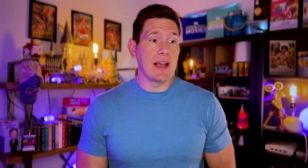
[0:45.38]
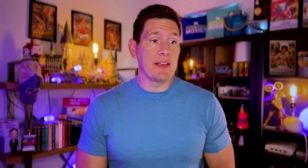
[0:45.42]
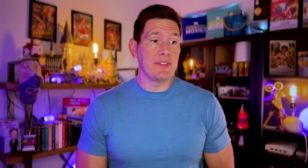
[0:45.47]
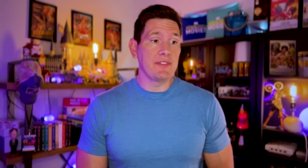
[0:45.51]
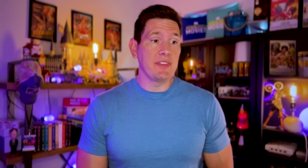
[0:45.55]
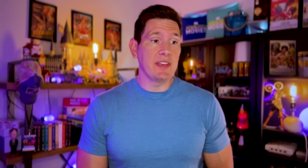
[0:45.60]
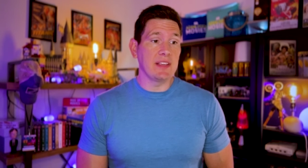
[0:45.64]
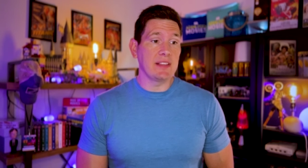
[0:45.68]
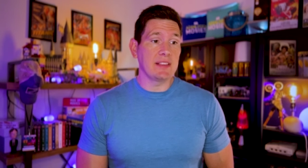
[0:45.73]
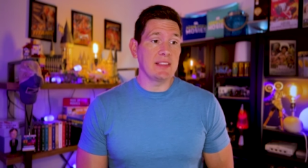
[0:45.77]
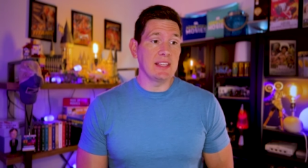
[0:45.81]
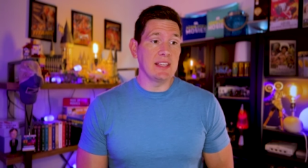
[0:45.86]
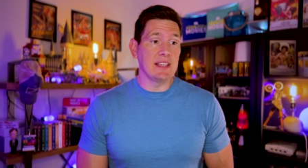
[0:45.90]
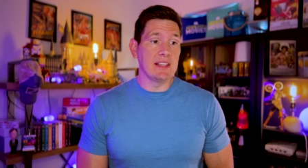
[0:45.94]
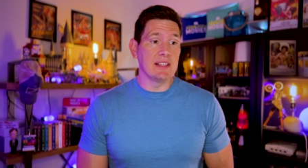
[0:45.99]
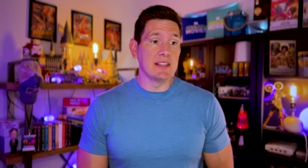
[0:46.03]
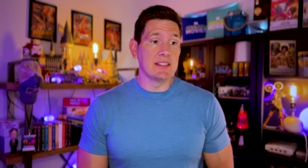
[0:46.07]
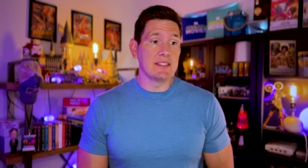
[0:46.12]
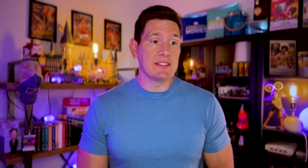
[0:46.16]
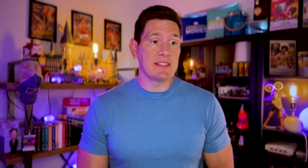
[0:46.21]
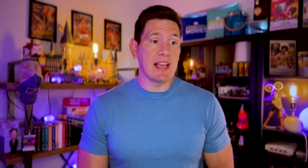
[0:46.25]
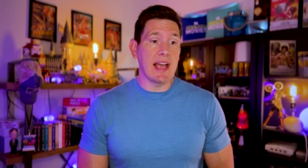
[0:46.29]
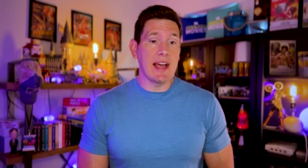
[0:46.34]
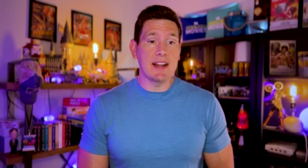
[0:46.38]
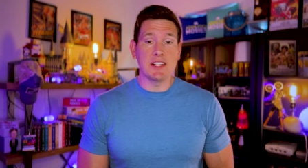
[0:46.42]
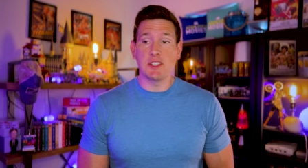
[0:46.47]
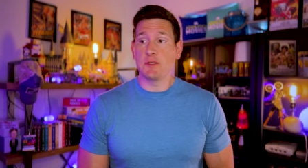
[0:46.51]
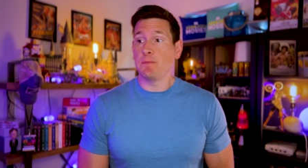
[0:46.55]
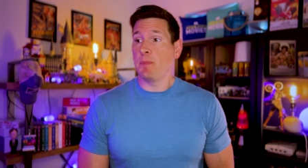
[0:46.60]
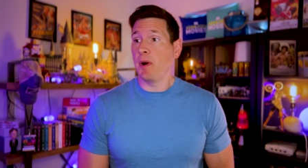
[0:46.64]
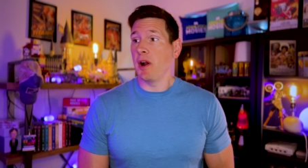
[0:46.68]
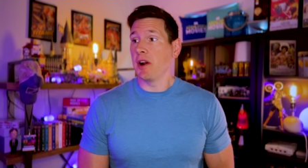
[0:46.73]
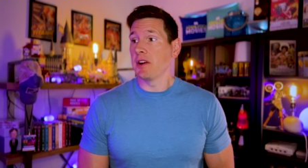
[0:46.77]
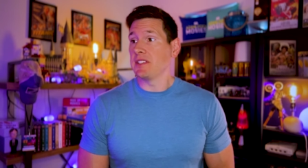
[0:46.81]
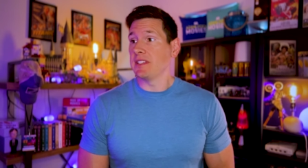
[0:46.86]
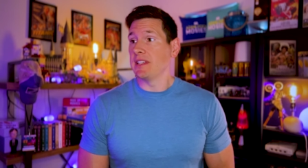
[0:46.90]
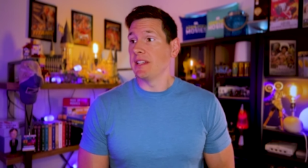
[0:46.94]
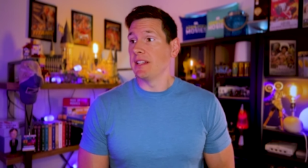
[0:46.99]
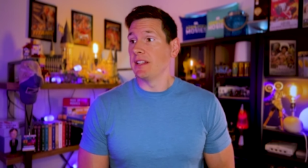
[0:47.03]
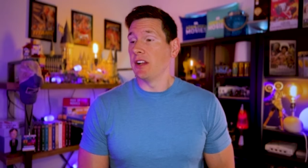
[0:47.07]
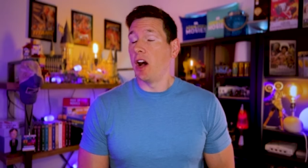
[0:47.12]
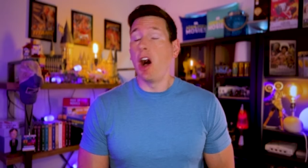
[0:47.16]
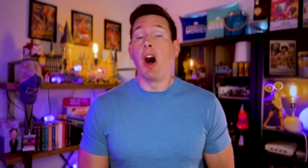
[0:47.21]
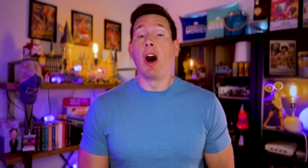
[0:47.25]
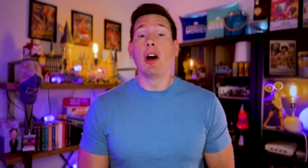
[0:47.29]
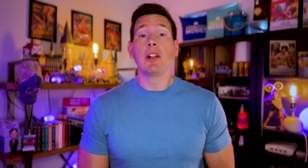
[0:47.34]
I think the saddest part
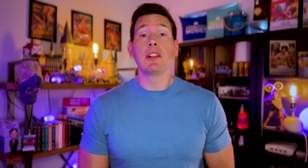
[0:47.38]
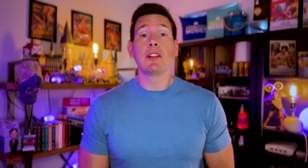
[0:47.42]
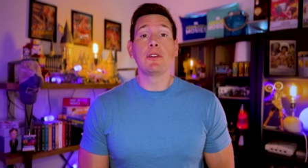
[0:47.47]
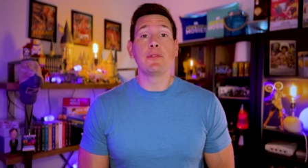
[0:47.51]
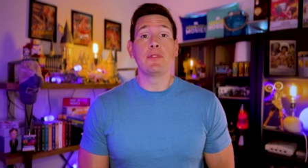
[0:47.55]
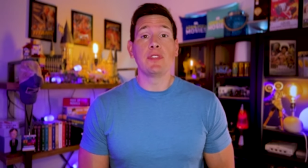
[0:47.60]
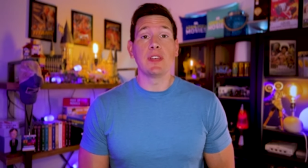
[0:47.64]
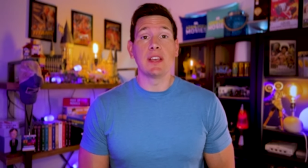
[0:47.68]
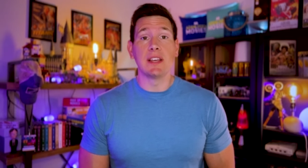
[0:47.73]
in all of